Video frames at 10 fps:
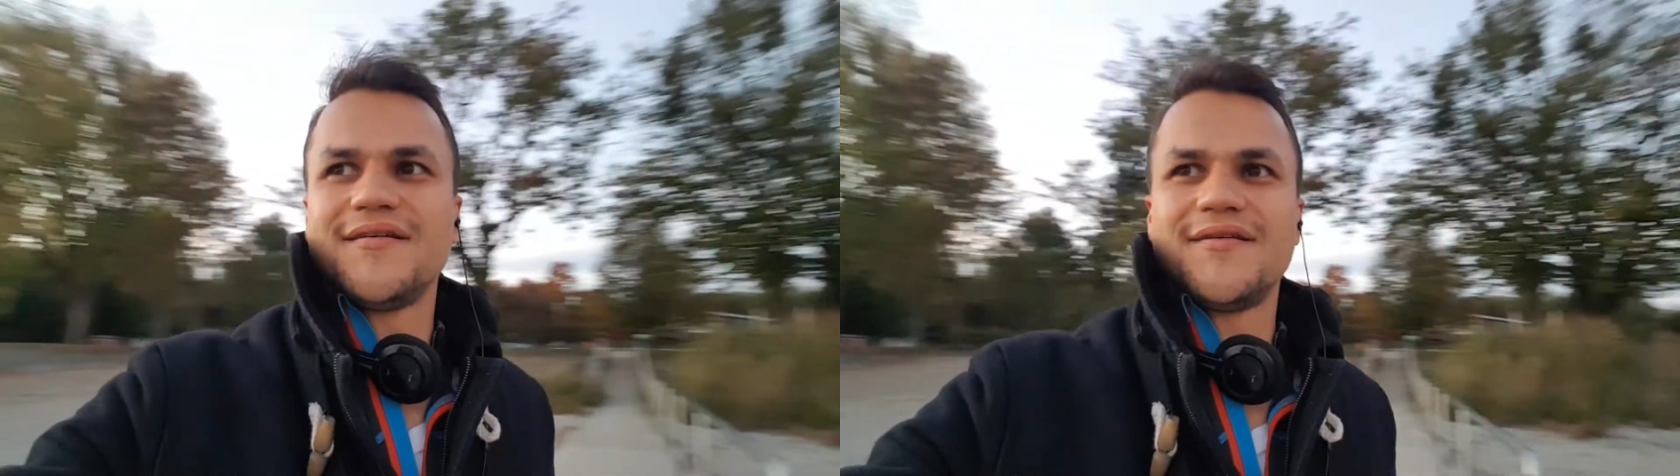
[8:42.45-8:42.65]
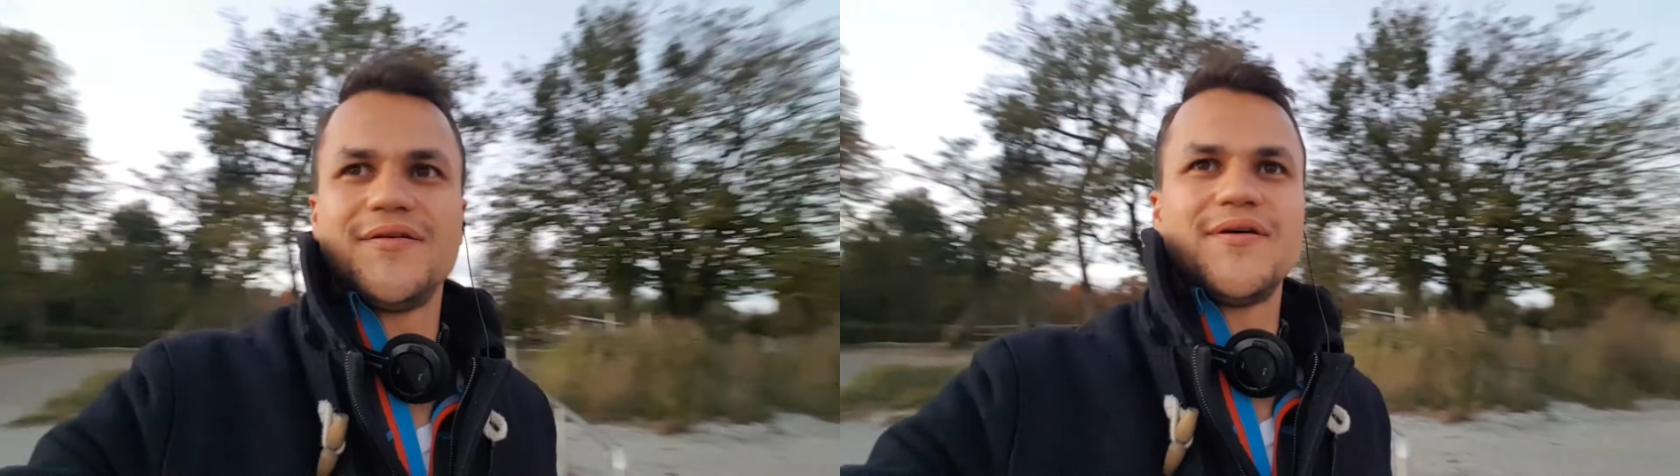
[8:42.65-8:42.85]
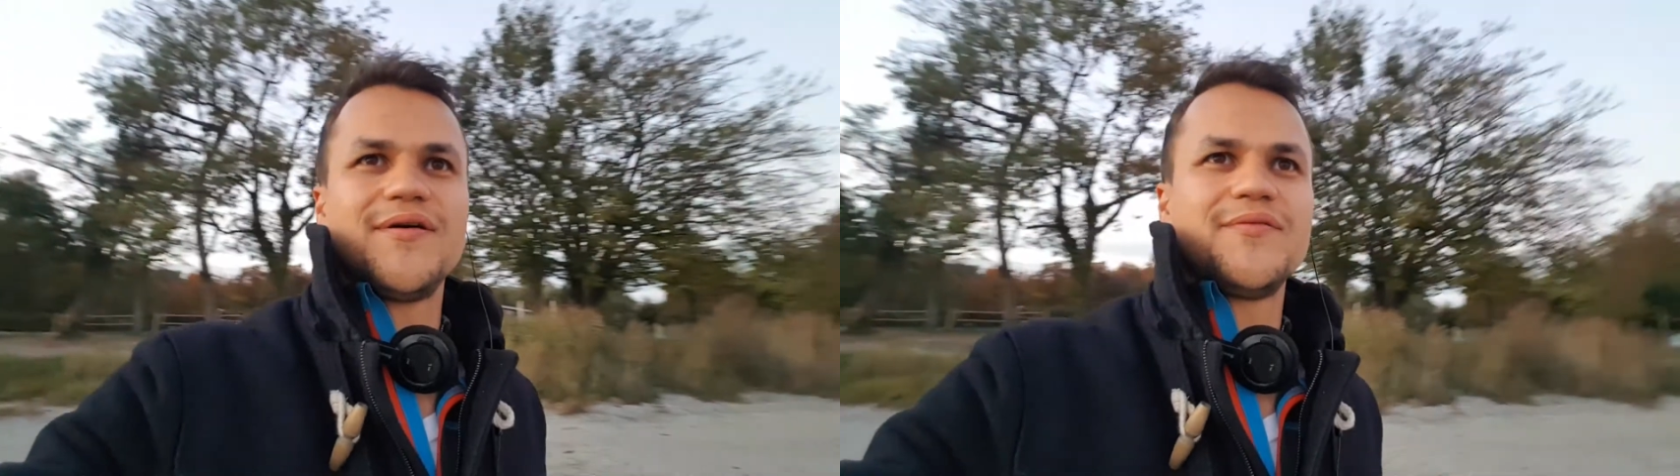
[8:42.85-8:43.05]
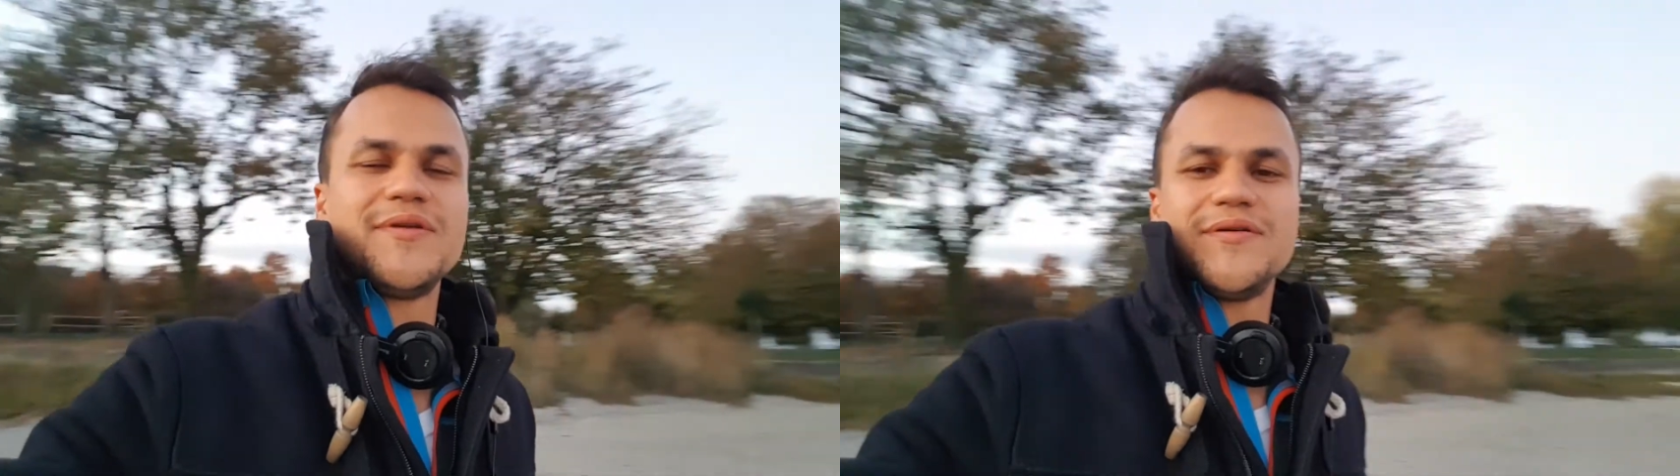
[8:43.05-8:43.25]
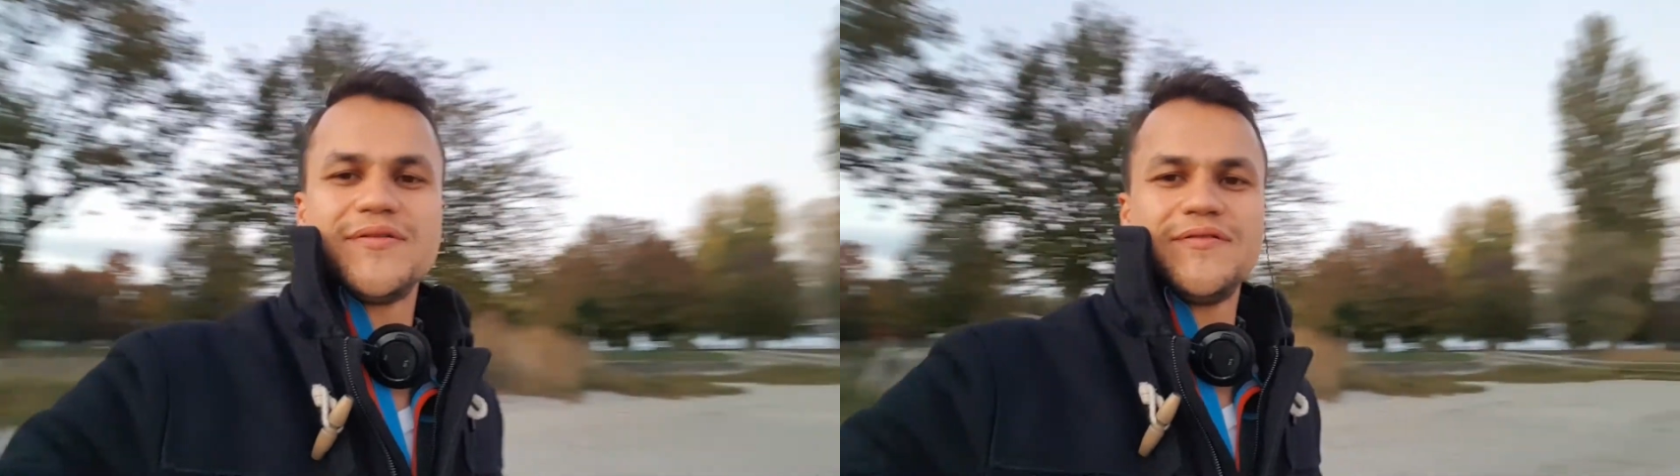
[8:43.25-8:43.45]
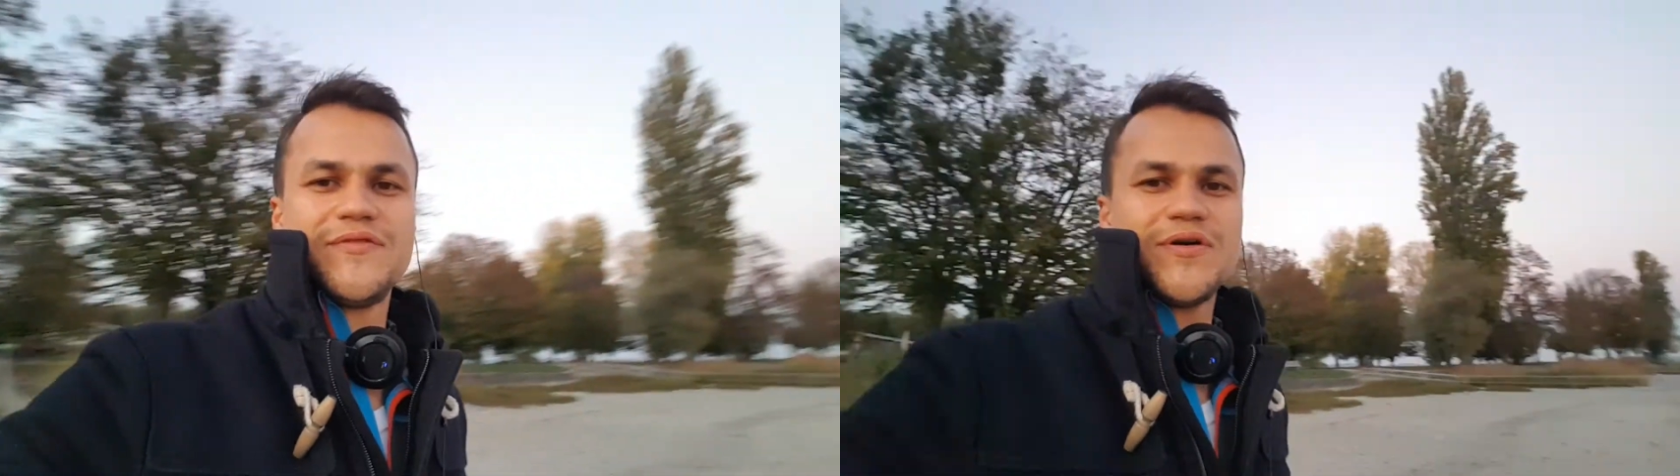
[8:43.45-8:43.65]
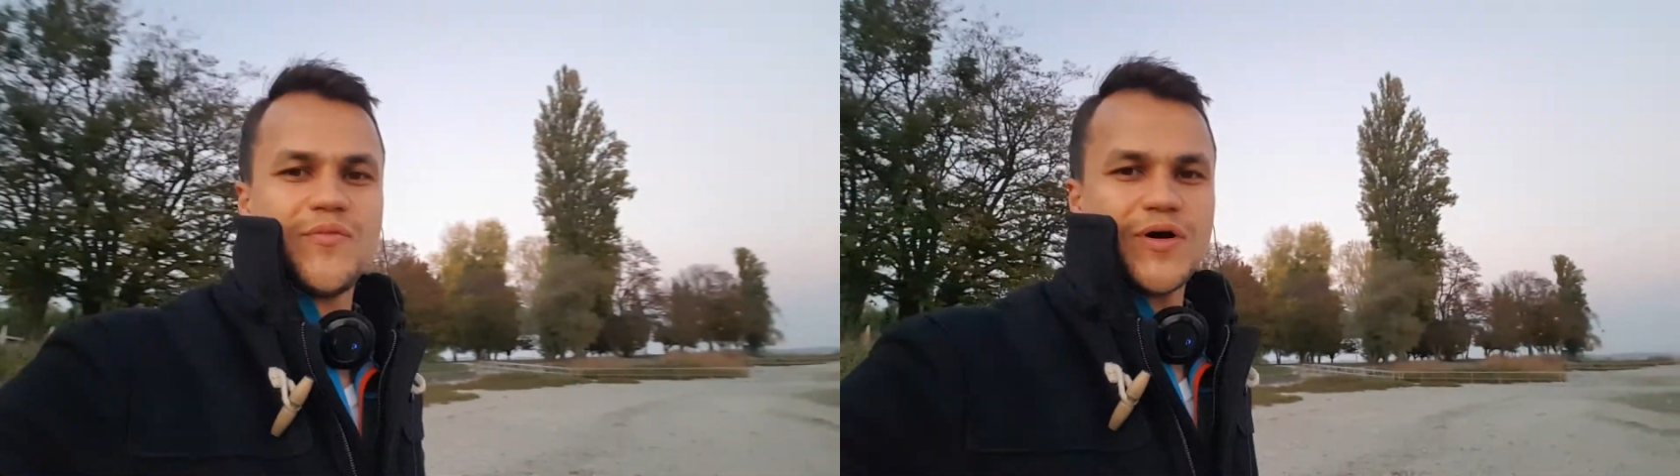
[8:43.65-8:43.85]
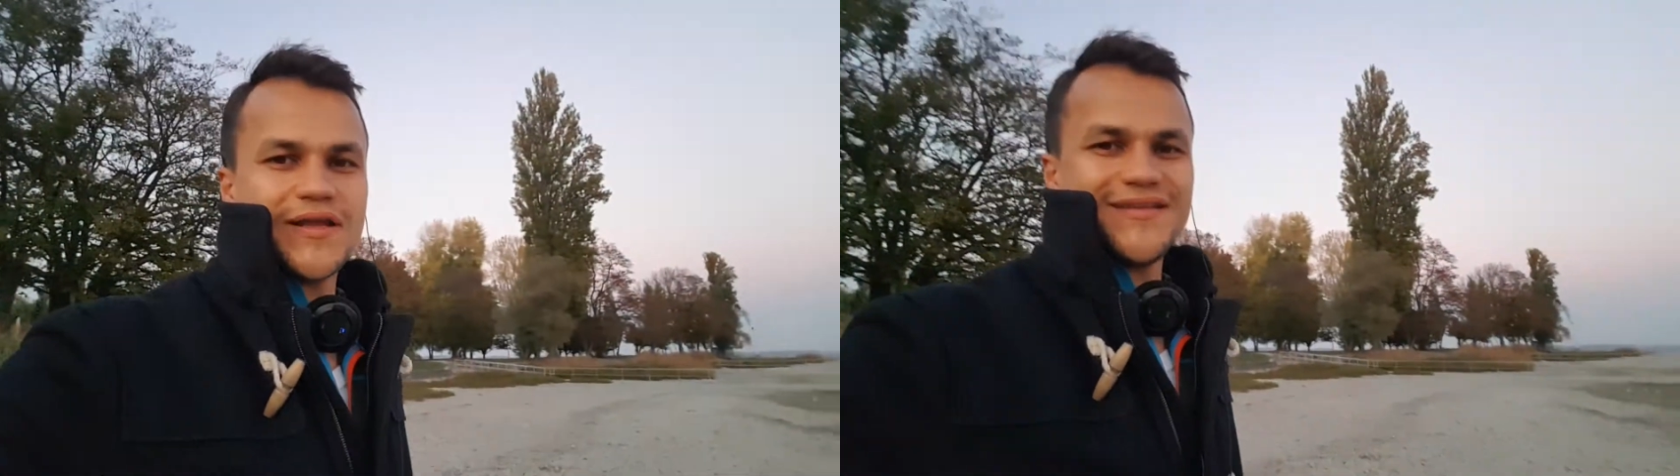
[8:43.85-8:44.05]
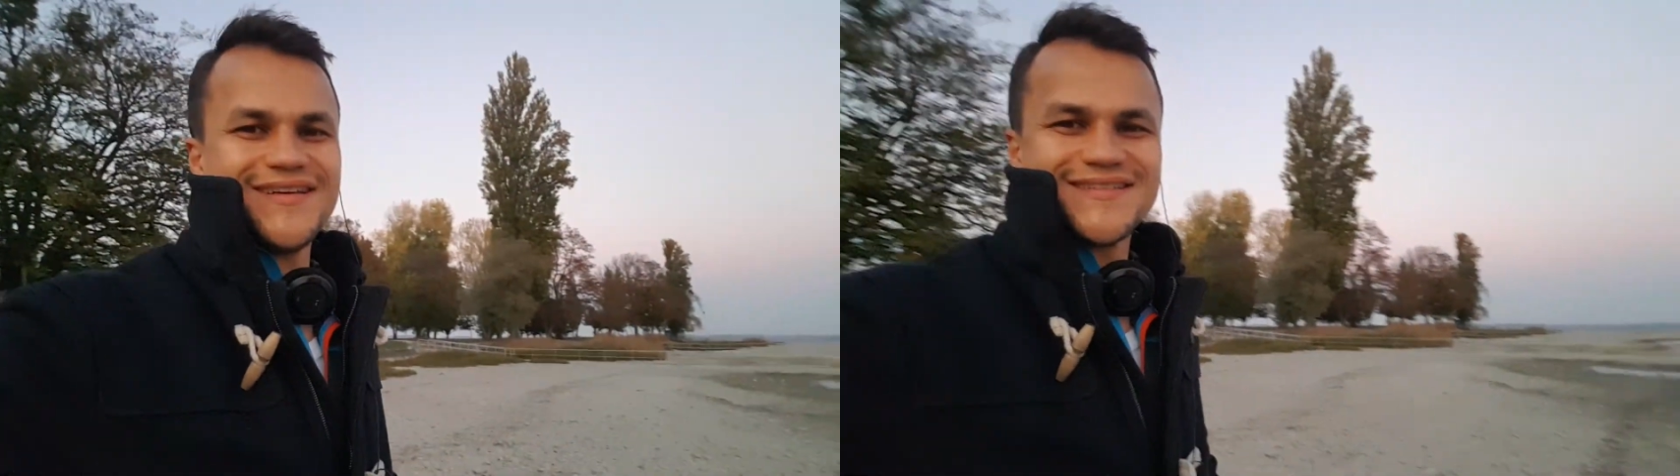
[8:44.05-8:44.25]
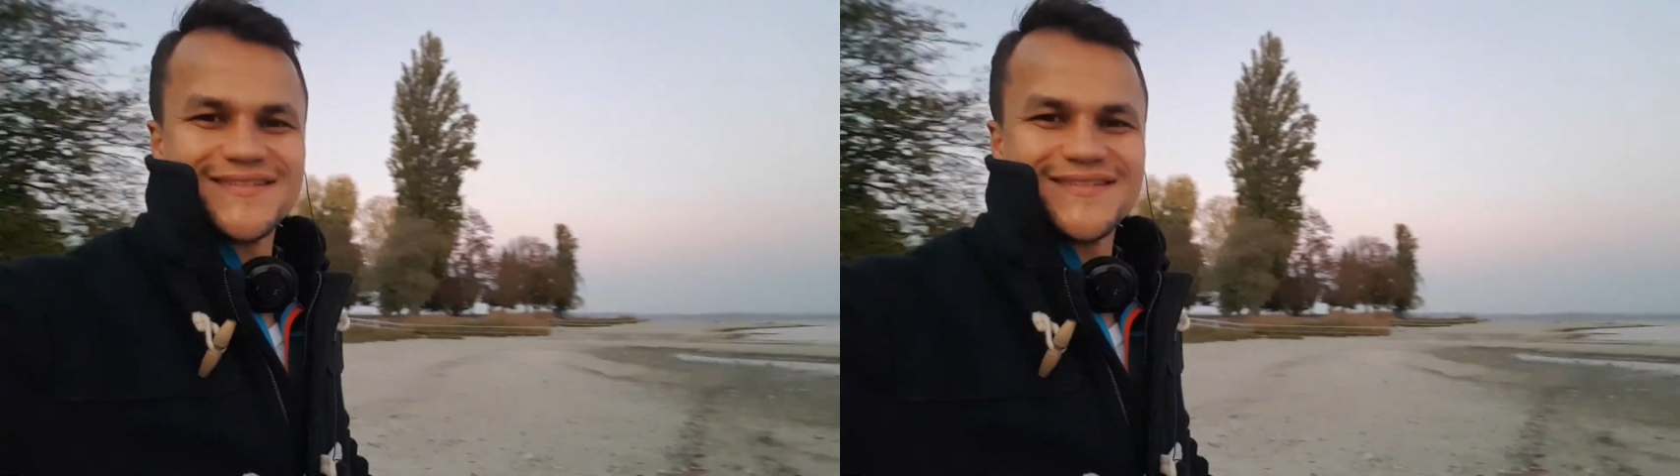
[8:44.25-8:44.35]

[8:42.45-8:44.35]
we don't even know what it is.